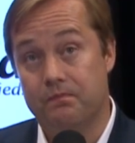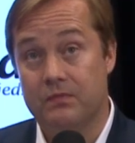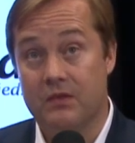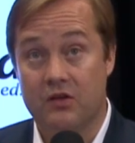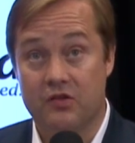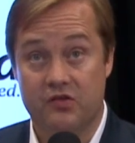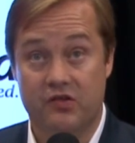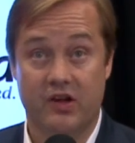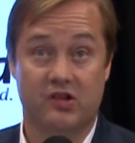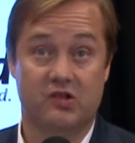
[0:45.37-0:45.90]

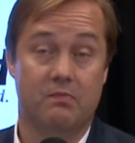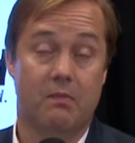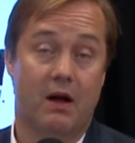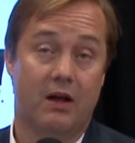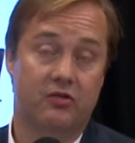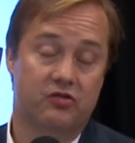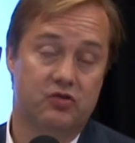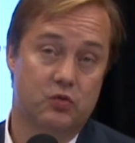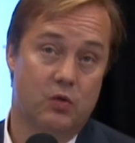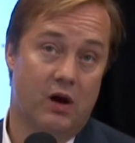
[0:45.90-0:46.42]
six
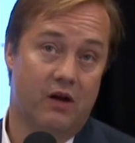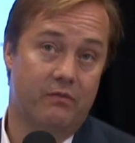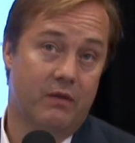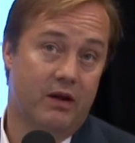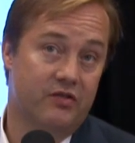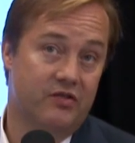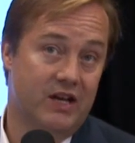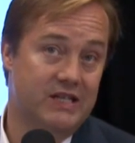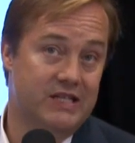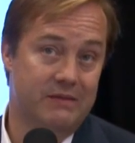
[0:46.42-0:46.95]
months, 12
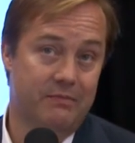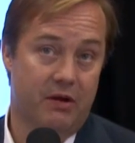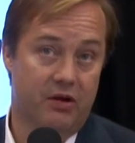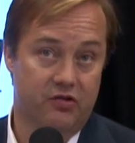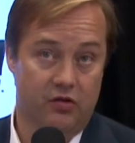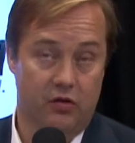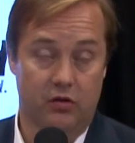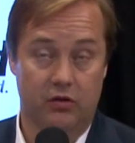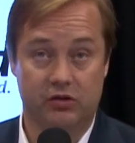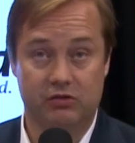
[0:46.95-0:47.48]
months, 18 months
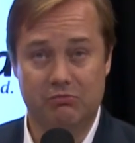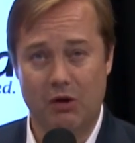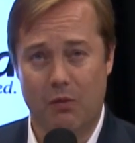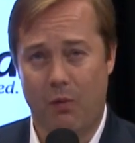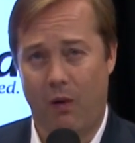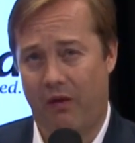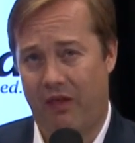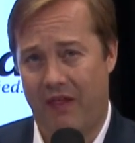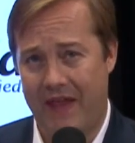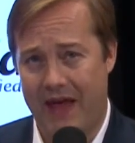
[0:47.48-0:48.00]
old, no
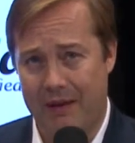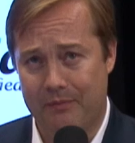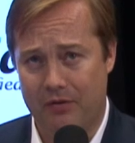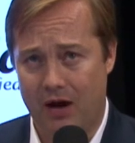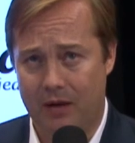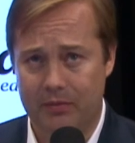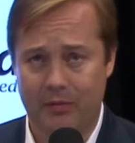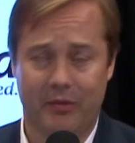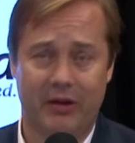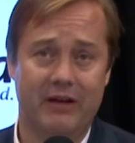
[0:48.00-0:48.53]
more than that
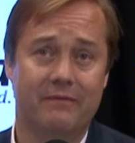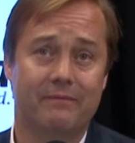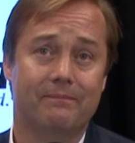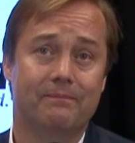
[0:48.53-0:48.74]
probably.